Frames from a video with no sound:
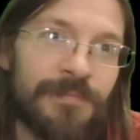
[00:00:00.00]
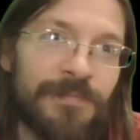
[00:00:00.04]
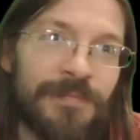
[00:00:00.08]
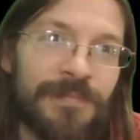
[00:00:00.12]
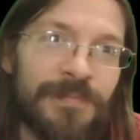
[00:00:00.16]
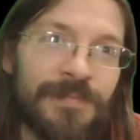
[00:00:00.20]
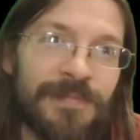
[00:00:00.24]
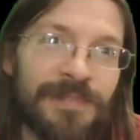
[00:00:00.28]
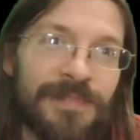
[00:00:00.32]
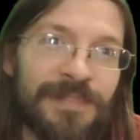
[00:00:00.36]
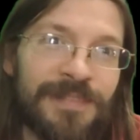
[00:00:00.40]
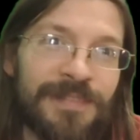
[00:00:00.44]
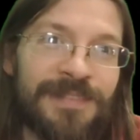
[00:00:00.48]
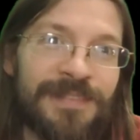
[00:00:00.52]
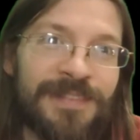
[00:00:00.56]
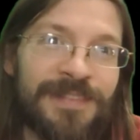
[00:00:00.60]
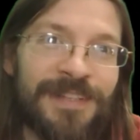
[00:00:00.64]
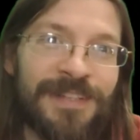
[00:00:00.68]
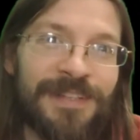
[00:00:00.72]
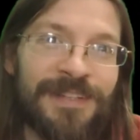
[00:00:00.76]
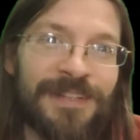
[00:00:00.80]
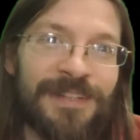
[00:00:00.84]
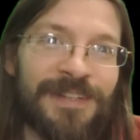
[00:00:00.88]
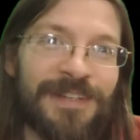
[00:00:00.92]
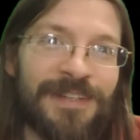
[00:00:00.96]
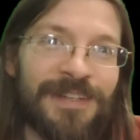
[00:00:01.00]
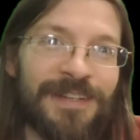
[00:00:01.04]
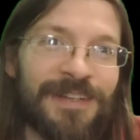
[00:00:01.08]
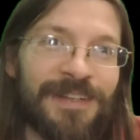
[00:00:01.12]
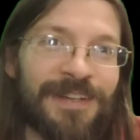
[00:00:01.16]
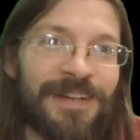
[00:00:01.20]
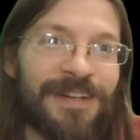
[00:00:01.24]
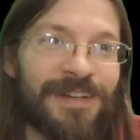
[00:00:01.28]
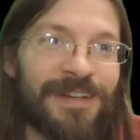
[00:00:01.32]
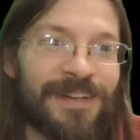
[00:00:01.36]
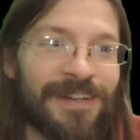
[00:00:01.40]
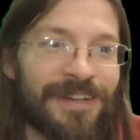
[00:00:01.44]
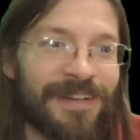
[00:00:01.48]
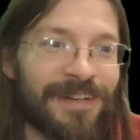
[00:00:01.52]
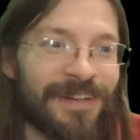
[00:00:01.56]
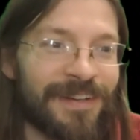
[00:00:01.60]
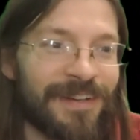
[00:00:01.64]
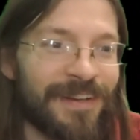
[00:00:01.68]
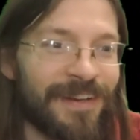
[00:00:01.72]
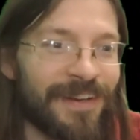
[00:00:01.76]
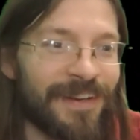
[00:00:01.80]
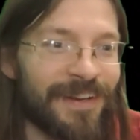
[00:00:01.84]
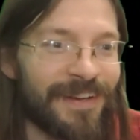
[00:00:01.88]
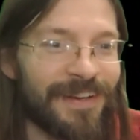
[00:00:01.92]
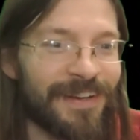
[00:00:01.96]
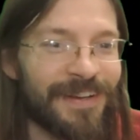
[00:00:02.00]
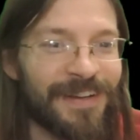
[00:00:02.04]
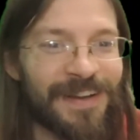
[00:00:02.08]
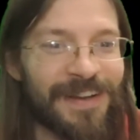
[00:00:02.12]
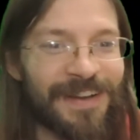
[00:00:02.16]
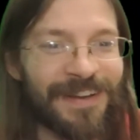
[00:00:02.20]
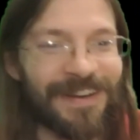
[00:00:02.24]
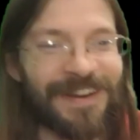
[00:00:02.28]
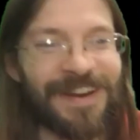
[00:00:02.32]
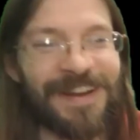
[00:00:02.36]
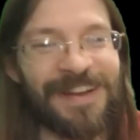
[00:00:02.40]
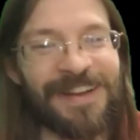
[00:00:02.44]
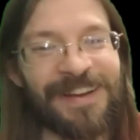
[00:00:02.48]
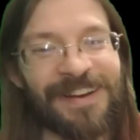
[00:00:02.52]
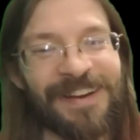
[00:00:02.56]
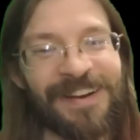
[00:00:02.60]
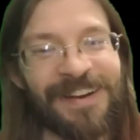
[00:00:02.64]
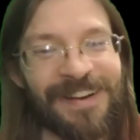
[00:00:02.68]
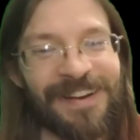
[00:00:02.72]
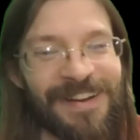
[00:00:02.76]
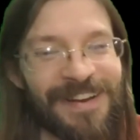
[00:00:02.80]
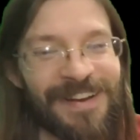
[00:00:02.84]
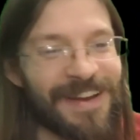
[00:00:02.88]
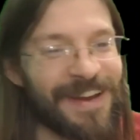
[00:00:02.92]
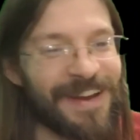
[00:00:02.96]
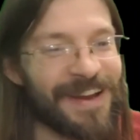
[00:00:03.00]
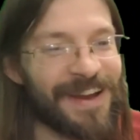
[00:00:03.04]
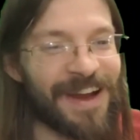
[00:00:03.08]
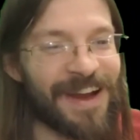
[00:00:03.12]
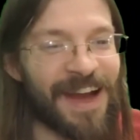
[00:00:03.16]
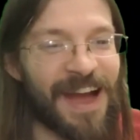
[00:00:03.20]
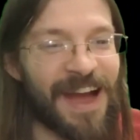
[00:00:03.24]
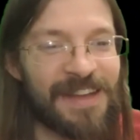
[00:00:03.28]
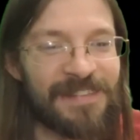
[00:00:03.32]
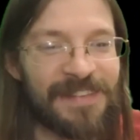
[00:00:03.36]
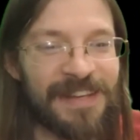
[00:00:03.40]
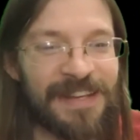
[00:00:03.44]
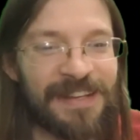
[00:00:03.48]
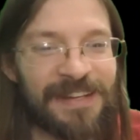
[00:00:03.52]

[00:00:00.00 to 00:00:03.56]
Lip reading: The person shown says nothing.